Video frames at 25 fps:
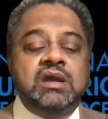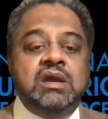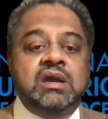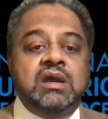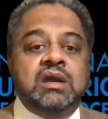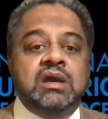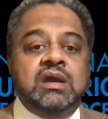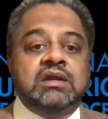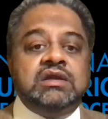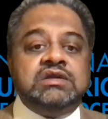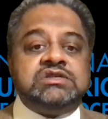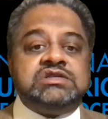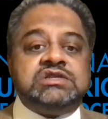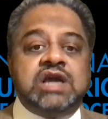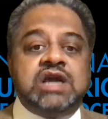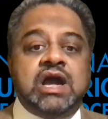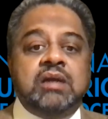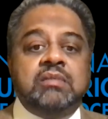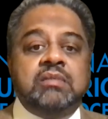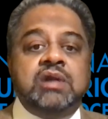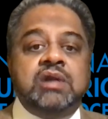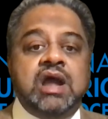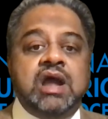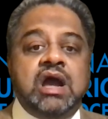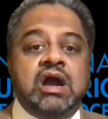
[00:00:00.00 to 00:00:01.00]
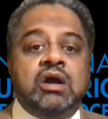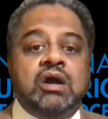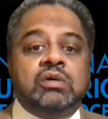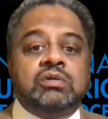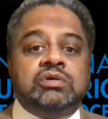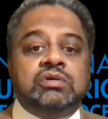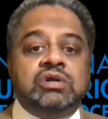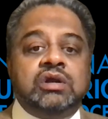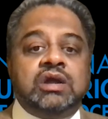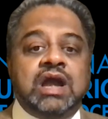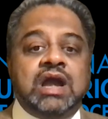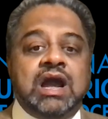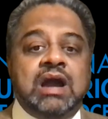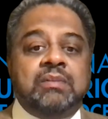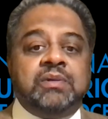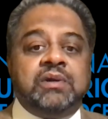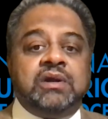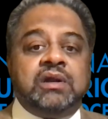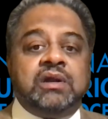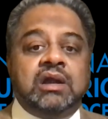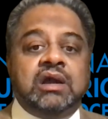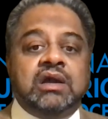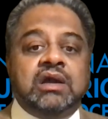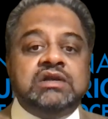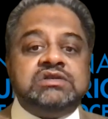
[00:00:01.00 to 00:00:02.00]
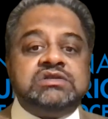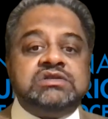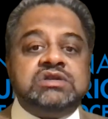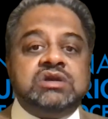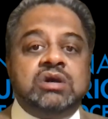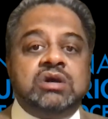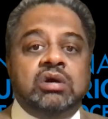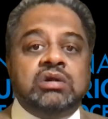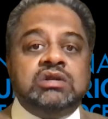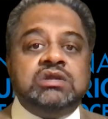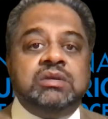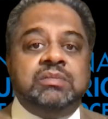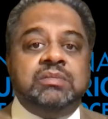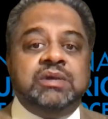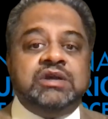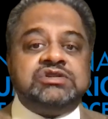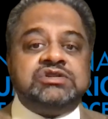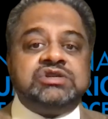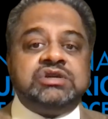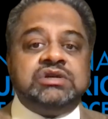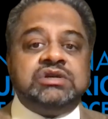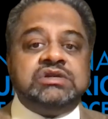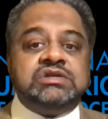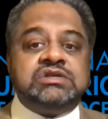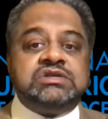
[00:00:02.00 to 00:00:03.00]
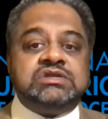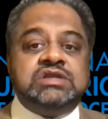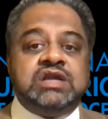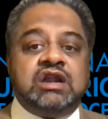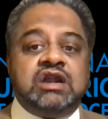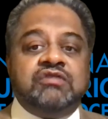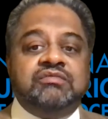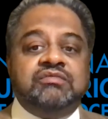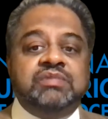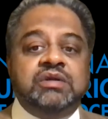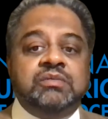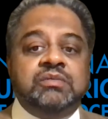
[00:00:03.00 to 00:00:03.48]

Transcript: It is time now to capitalize on the measures that have been